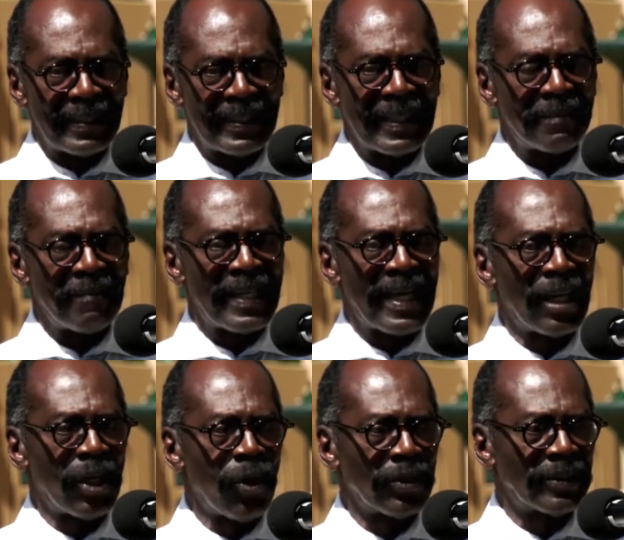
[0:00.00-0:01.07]
But it doesn't
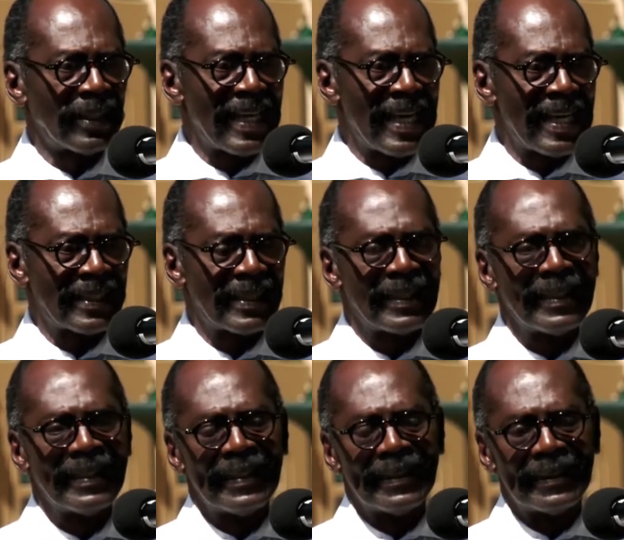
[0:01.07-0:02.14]
matter how long it
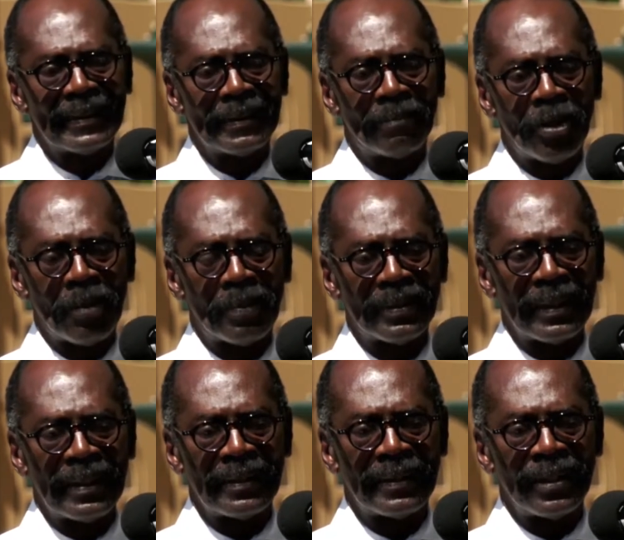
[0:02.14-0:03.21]
lasts. The
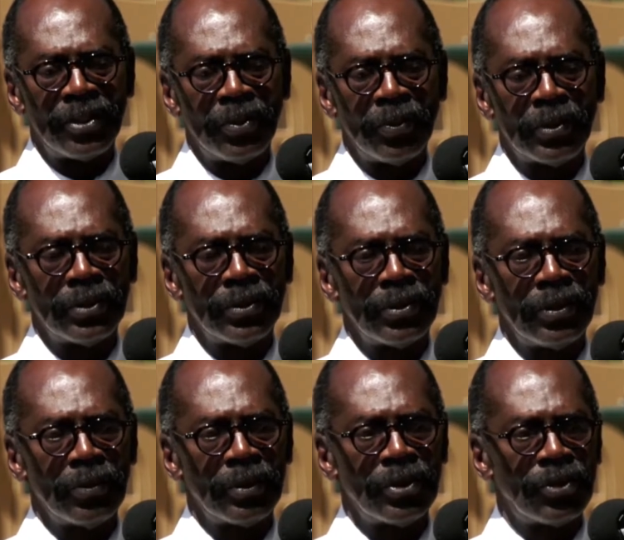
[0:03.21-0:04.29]
purpose is that you
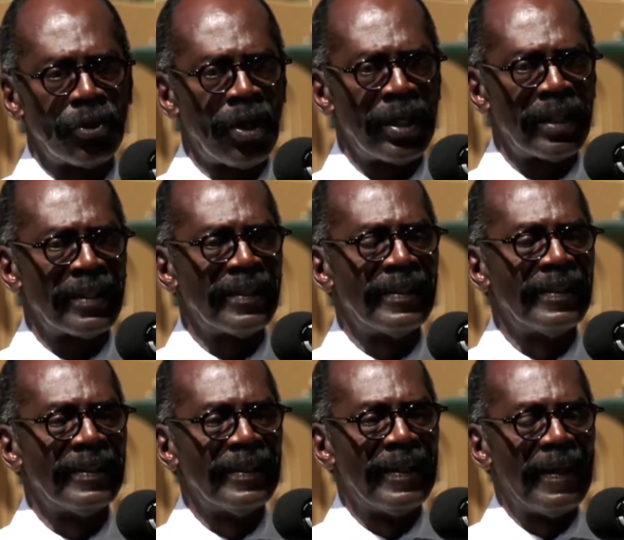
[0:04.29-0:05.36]
enjoy it,
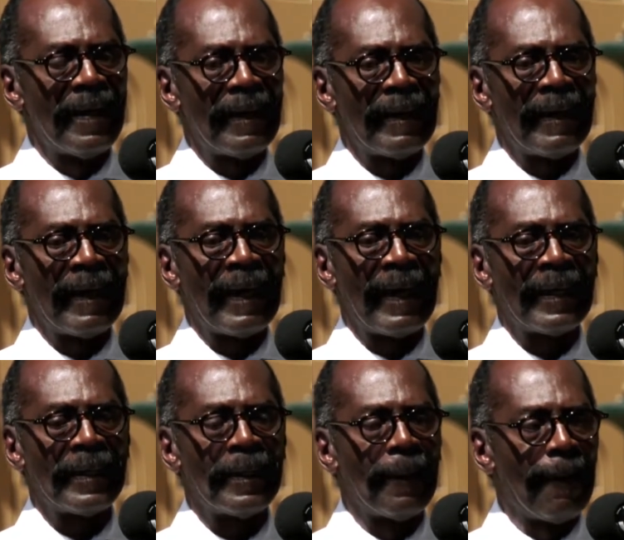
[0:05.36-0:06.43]

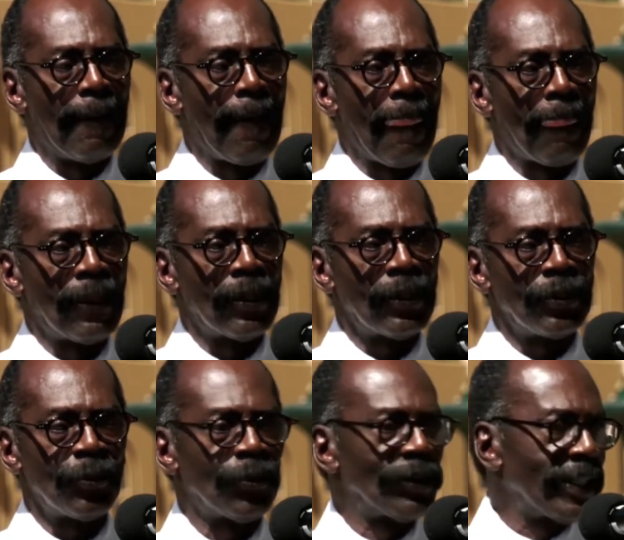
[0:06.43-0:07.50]
and
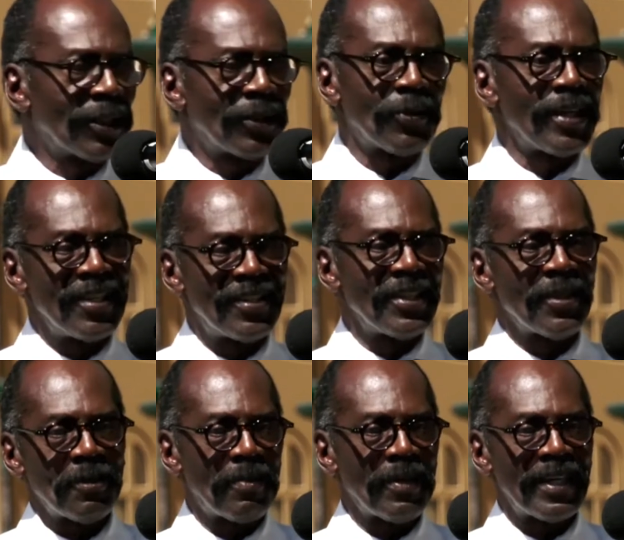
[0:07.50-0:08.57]
you want to get
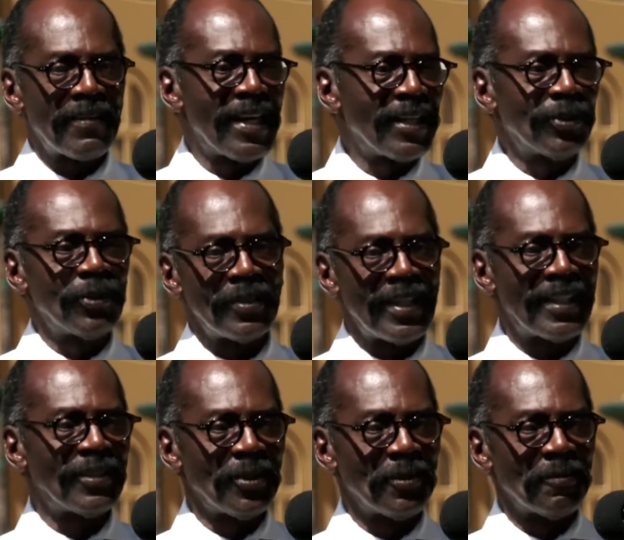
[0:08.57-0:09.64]
crazy on the playground, do
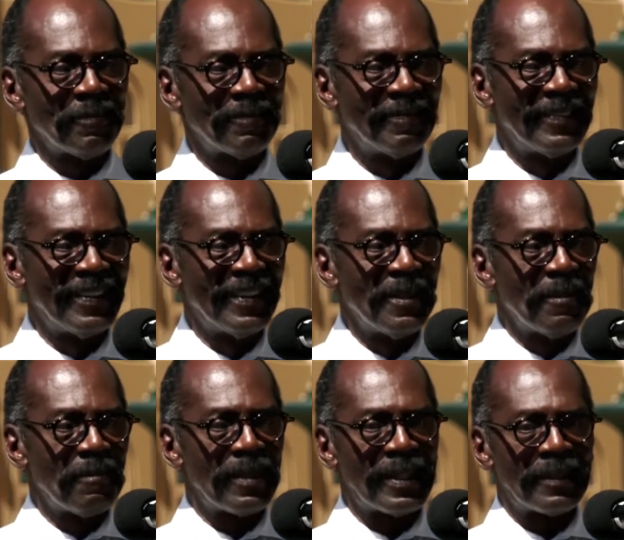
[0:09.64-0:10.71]
that too.
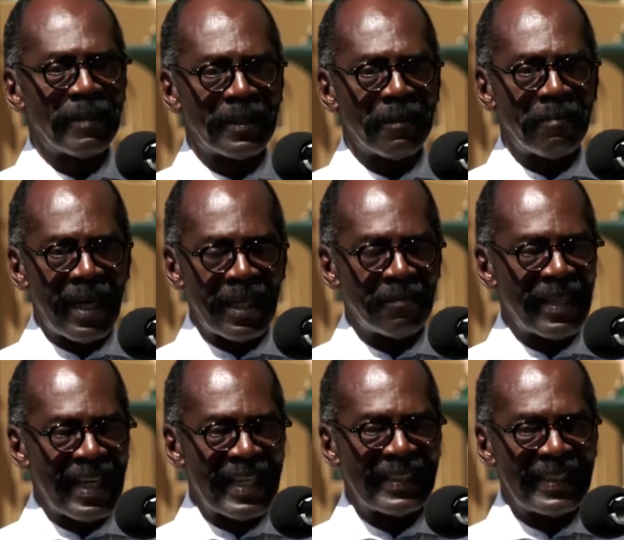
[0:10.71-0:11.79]
But the
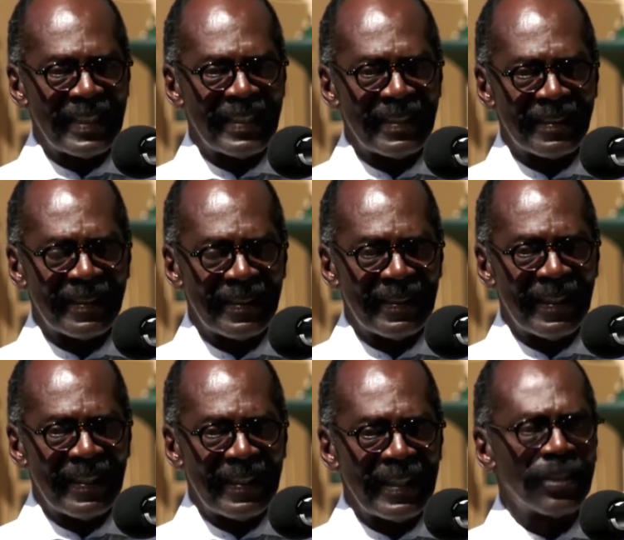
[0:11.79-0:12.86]
bottom line is,
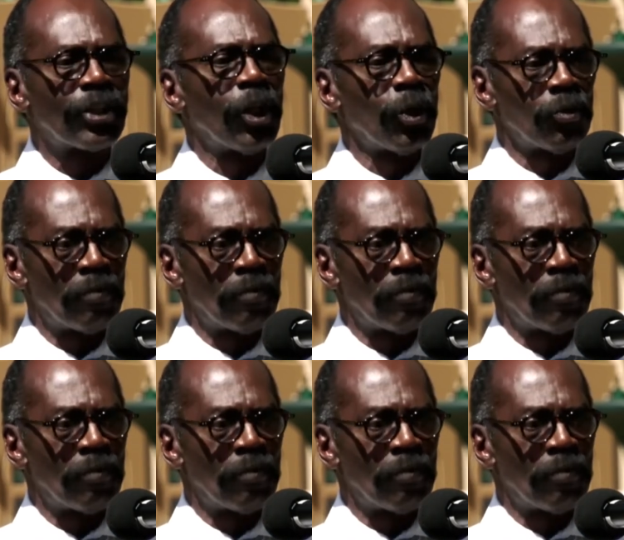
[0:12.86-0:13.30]
it's